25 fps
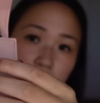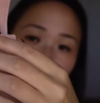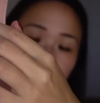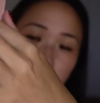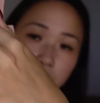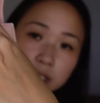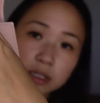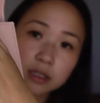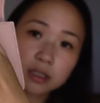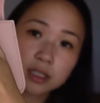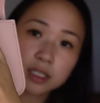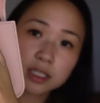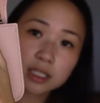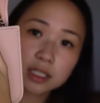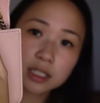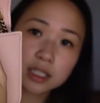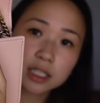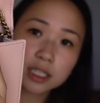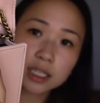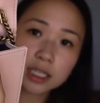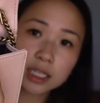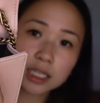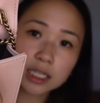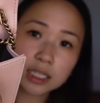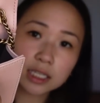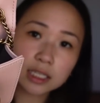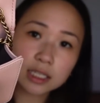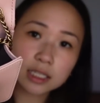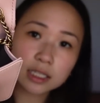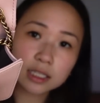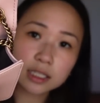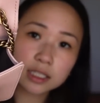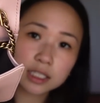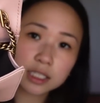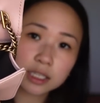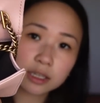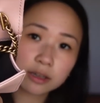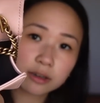and because the
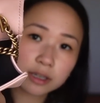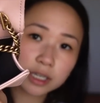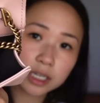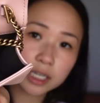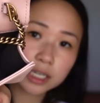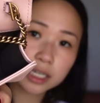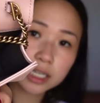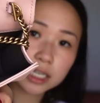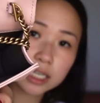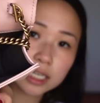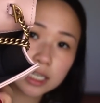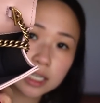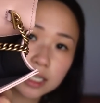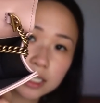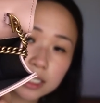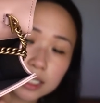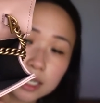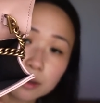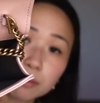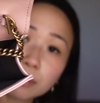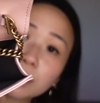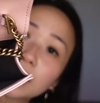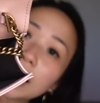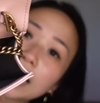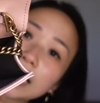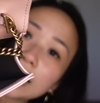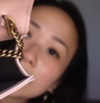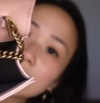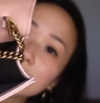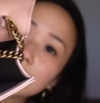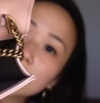interior is a black